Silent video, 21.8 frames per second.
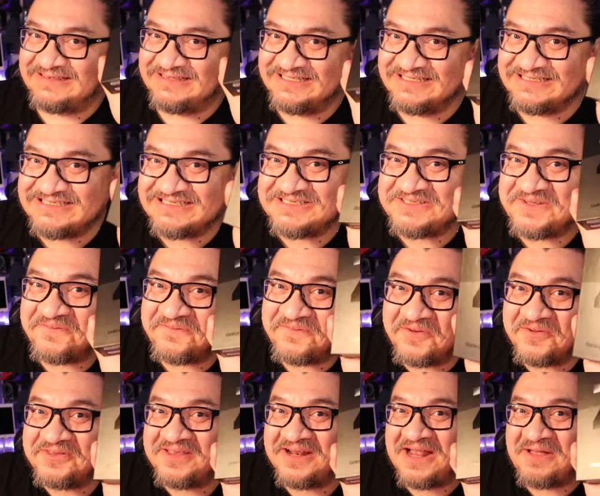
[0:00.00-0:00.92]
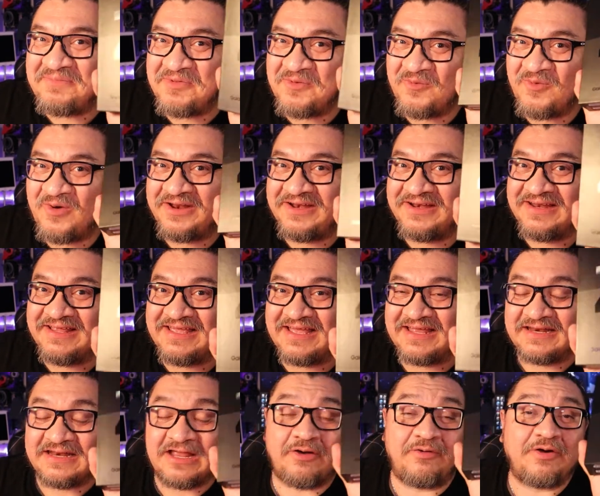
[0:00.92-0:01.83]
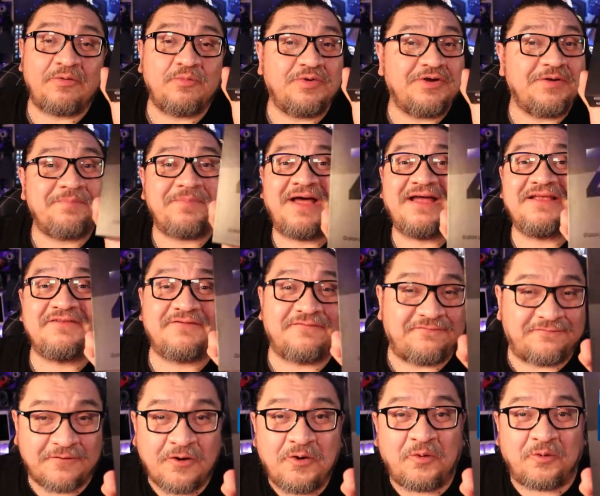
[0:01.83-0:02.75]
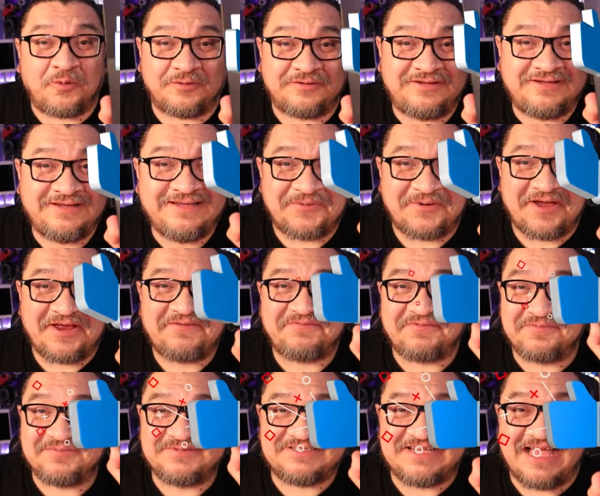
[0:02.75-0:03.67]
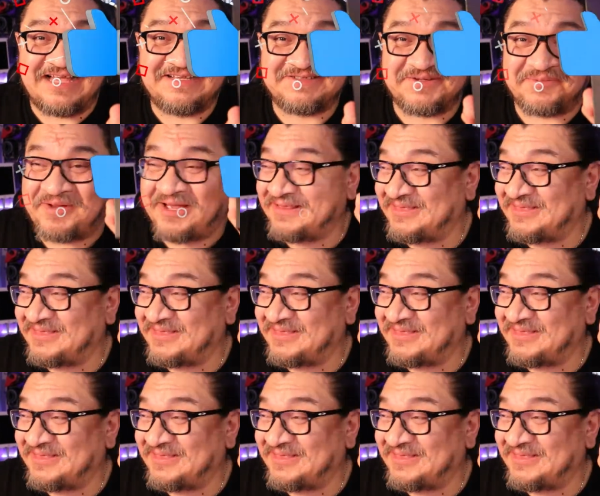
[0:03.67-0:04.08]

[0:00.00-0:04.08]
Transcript: This is the phone that I've been wanting to get. Now, I wouldn't mind the Fold, right, from Samsung.